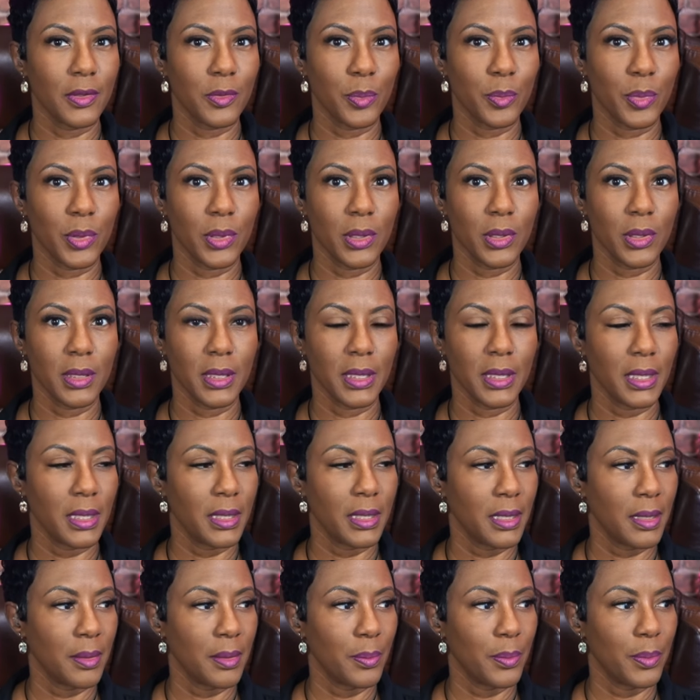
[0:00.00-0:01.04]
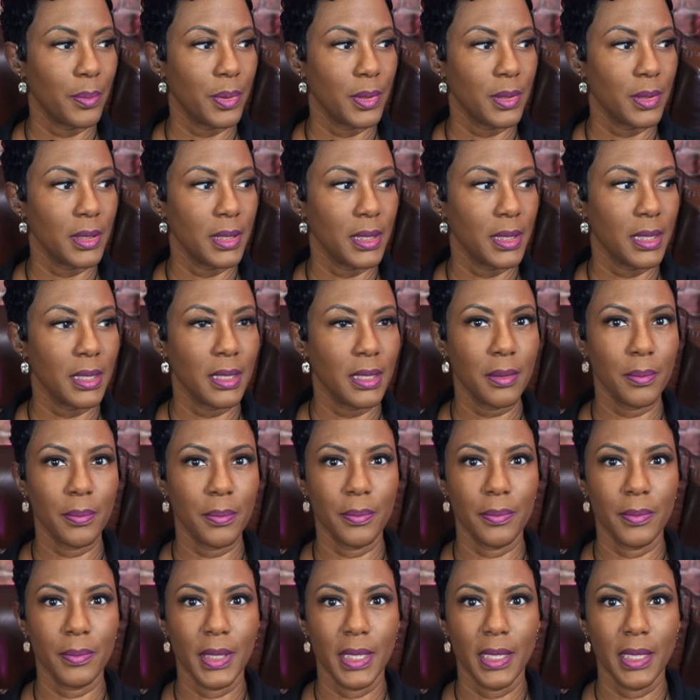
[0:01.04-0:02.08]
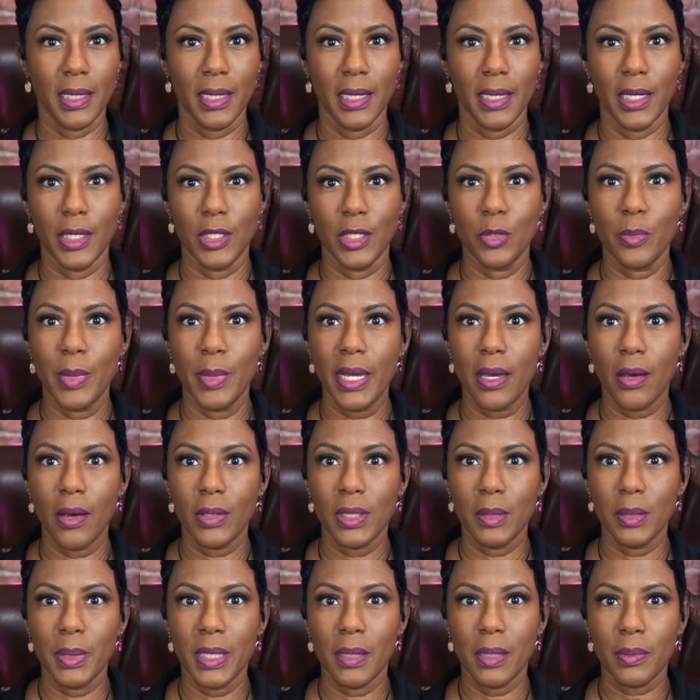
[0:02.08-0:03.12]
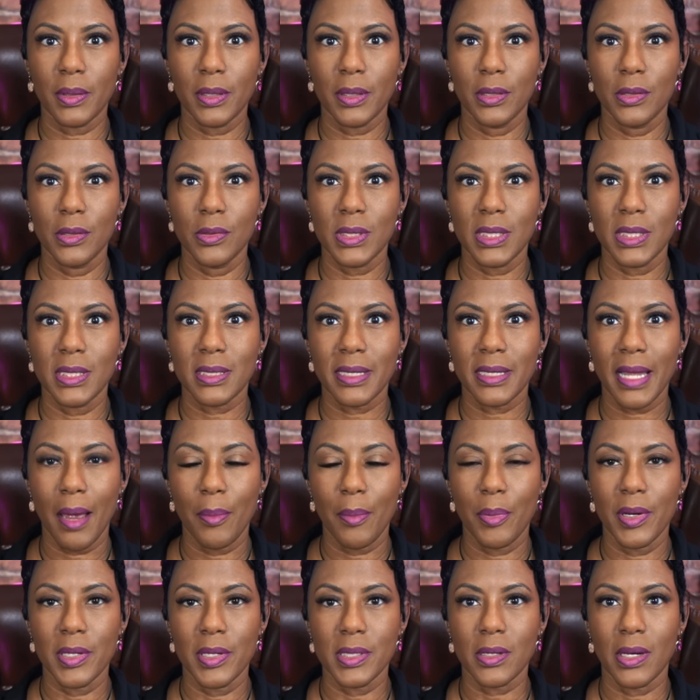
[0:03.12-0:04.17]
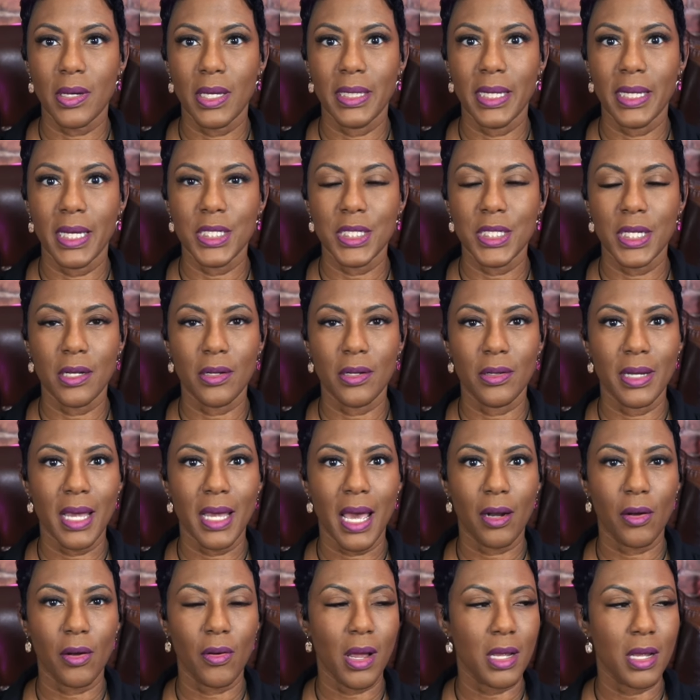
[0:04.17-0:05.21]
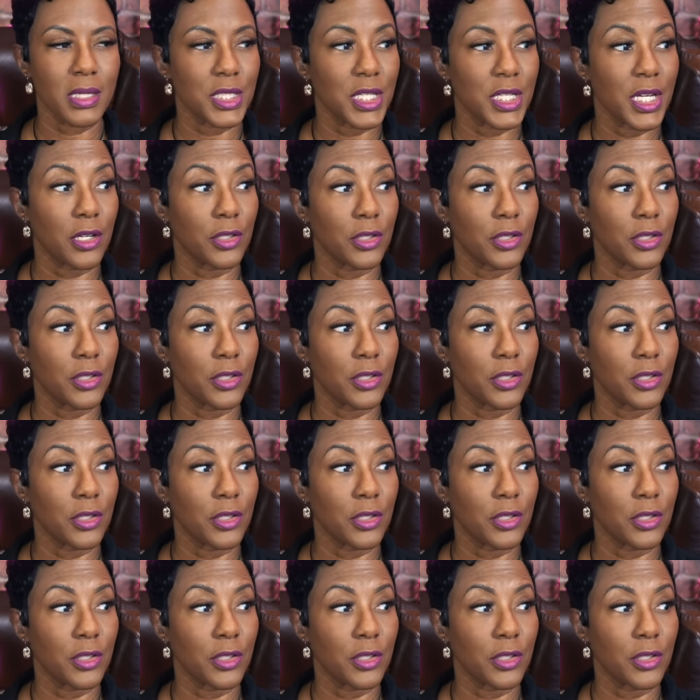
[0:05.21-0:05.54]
Pull it up, pull it up. You may only be able to use these libraries on that channel, not across channel.